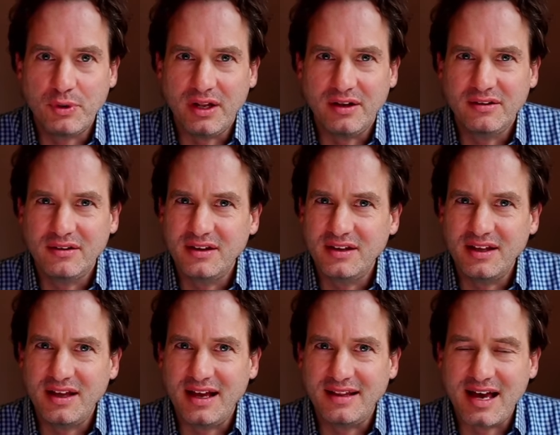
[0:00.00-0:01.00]
But
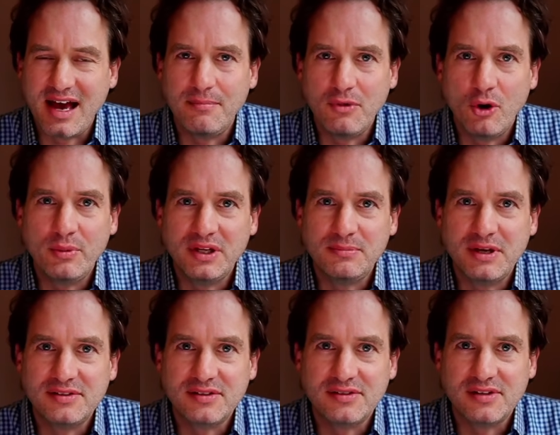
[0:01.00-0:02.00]
at that moment, he
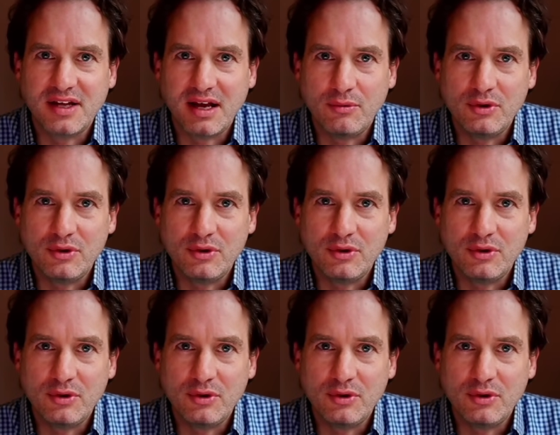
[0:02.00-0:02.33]
basically said,